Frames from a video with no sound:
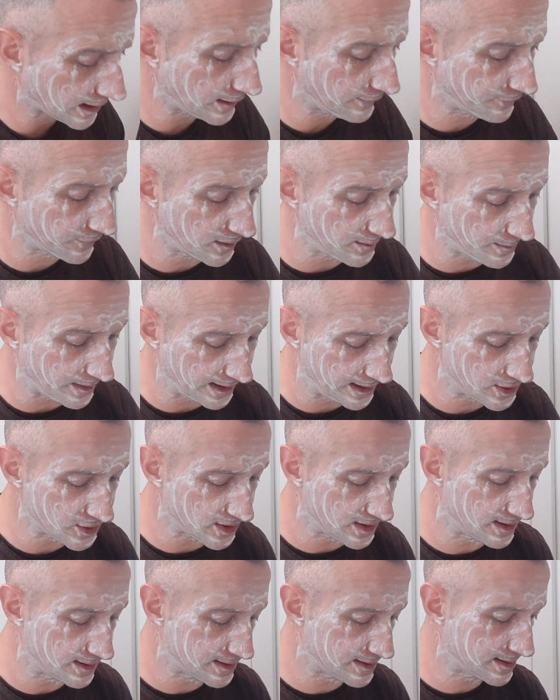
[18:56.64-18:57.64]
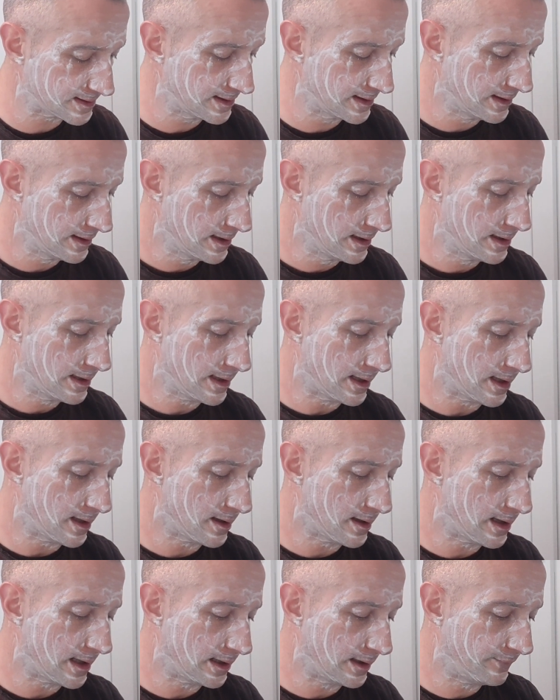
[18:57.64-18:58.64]
you for your patience.
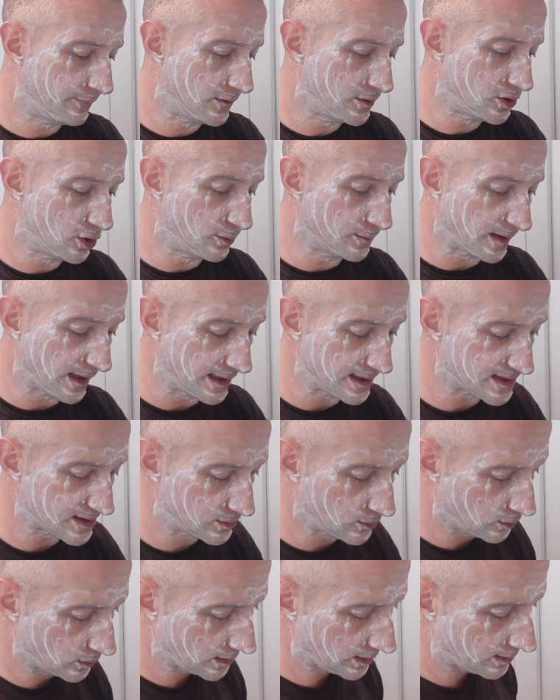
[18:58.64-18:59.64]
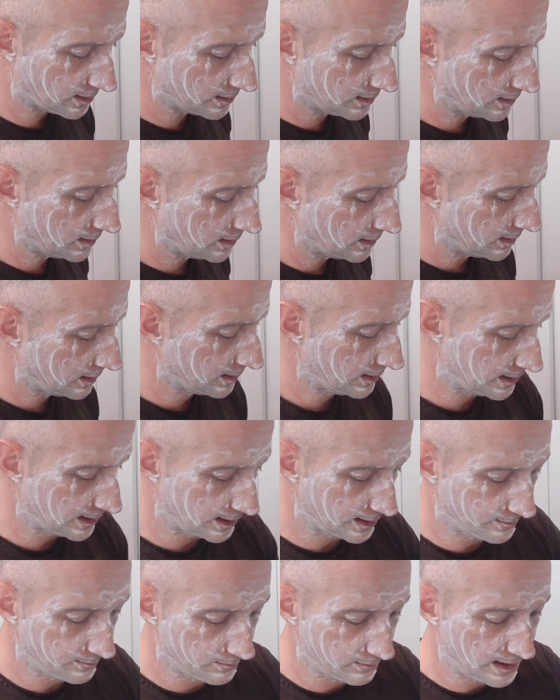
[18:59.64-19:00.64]
And if you do place an order
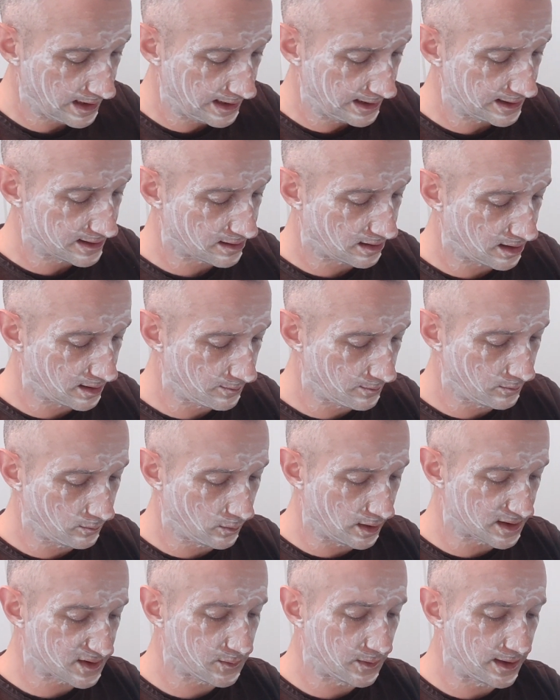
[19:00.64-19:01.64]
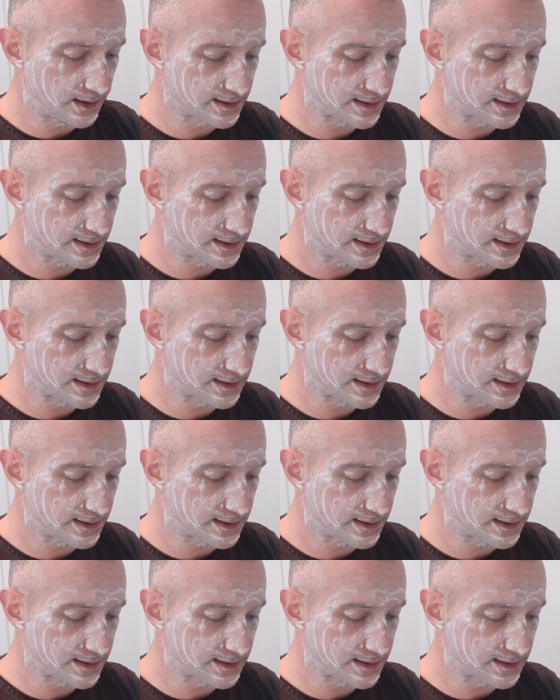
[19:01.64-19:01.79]
anytime whilst we're